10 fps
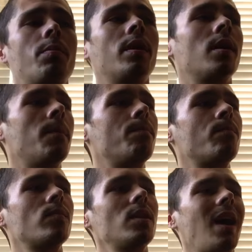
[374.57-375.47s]
but
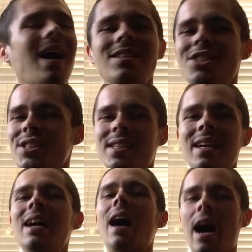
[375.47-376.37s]

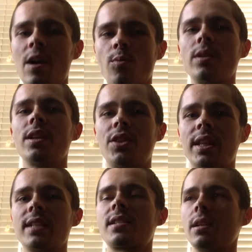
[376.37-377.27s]
I really think
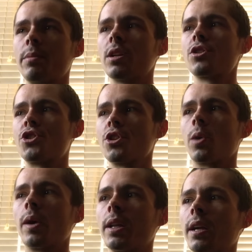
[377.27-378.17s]
that's going to be a good show
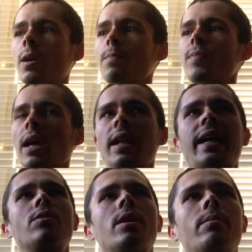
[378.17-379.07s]
right there. I like
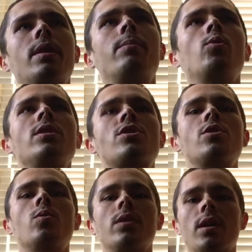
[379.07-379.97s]
how WWE's
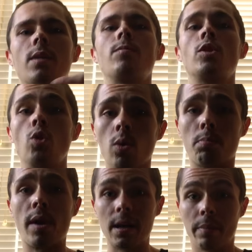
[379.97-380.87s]
doing the dual
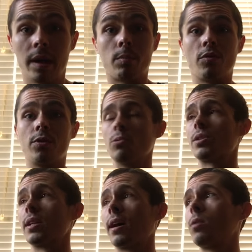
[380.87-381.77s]
branded
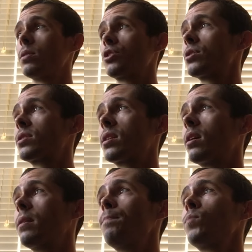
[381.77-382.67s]
pay-per-views now. It's just, I